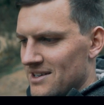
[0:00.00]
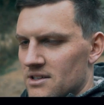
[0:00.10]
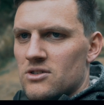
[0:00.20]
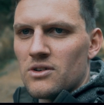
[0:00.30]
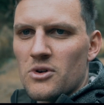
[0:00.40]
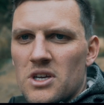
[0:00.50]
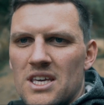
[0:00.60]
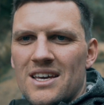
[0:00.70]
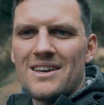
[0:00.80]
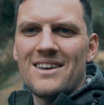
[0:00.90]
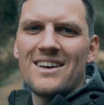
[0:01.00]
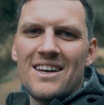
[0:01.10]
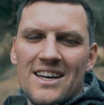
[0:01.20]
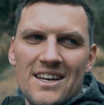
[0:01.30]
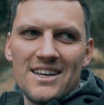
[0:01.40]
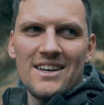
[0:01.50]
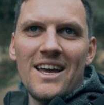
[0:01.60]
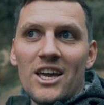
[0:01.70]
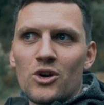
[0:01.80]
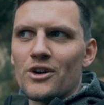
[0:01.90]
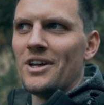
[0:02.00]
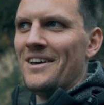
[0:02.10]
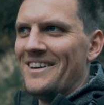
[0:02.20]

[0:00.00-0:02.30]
it's not very accurate.